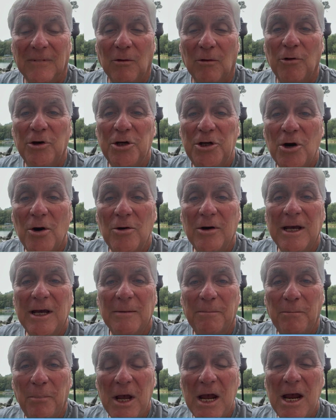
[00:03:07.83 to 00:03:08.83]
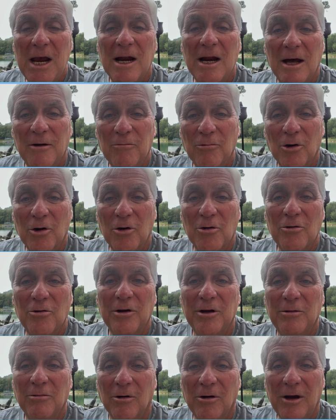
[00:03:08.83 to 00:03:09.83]
We don't get paid on
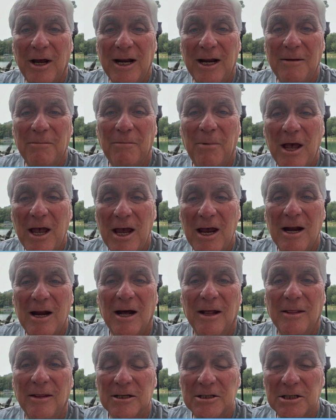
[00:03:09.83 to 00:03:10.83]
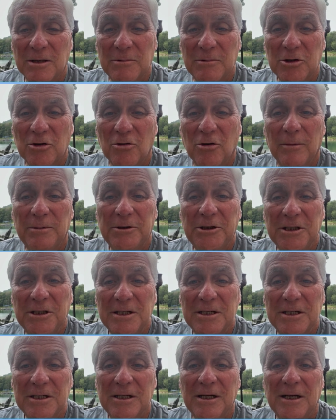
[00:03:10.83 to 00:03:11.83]
recruiting. We're getting paid on the
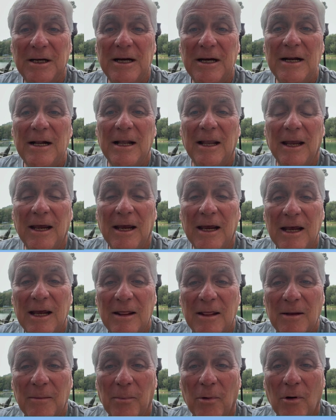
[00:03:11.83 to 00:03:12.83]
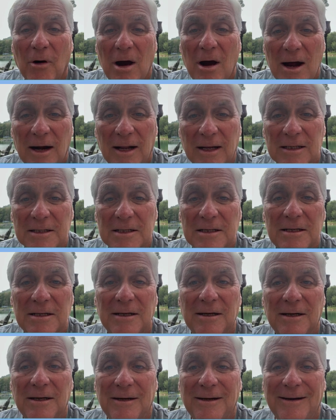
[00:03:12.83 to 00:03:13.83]
subscriptions and the products
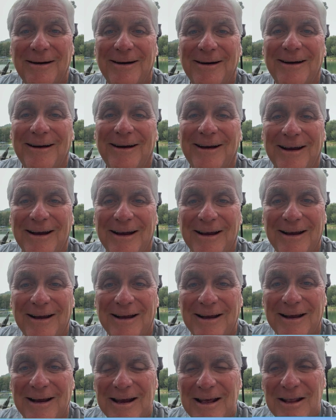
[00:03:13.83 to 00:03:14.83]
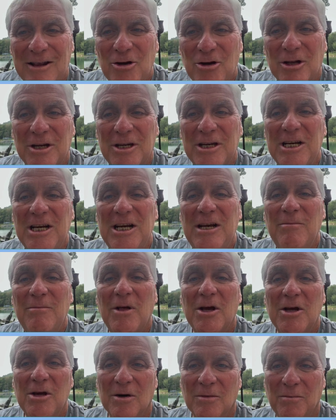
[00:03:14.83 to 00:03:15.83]
and the team
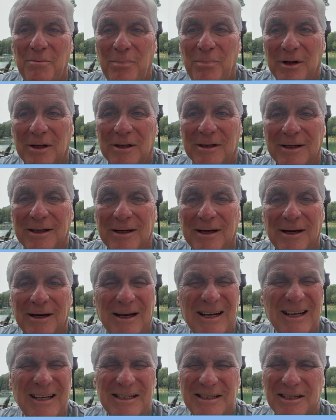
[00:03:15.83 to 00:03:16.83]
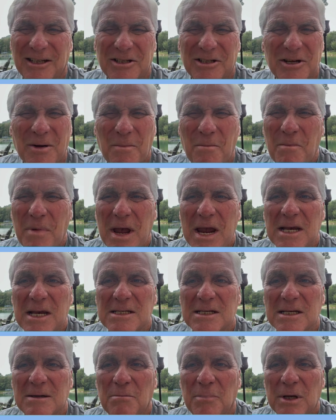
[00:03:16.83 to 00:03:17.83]
that you're building. It's just
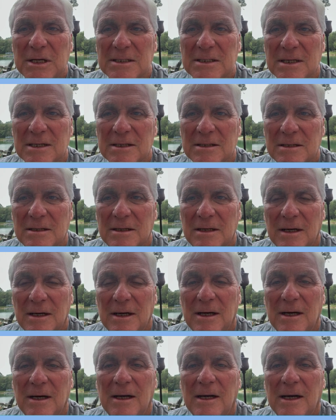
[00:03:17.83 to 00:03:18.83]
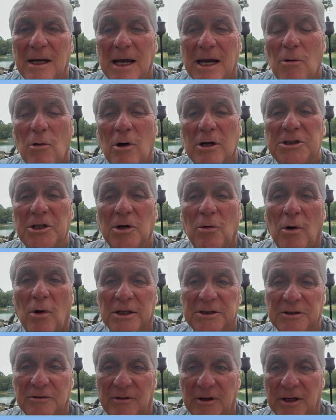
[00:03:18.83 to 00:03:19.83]
amazing business. Hey, I want you to
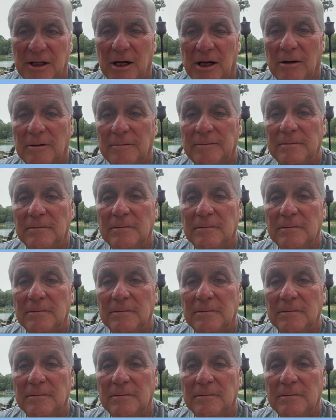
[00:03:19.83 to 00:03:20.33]
watch a video.